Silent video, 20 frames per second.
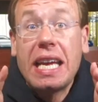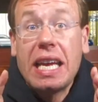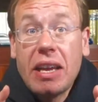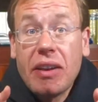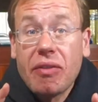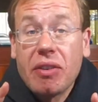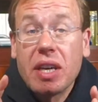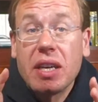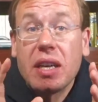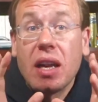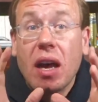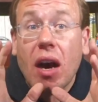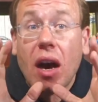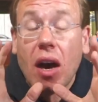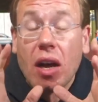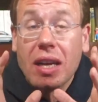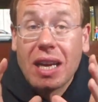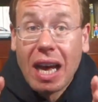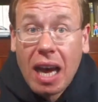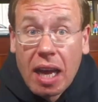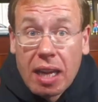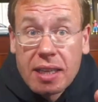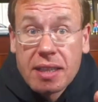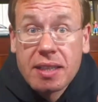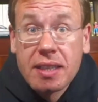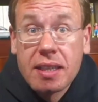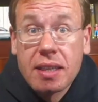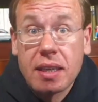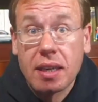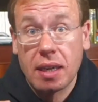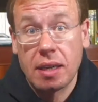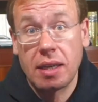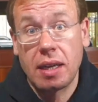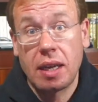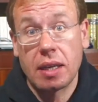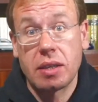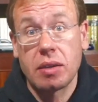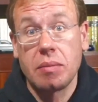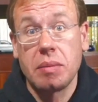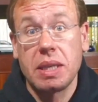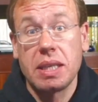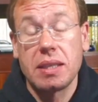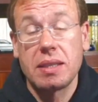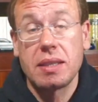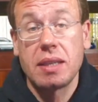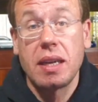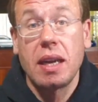even on unseen anatomies.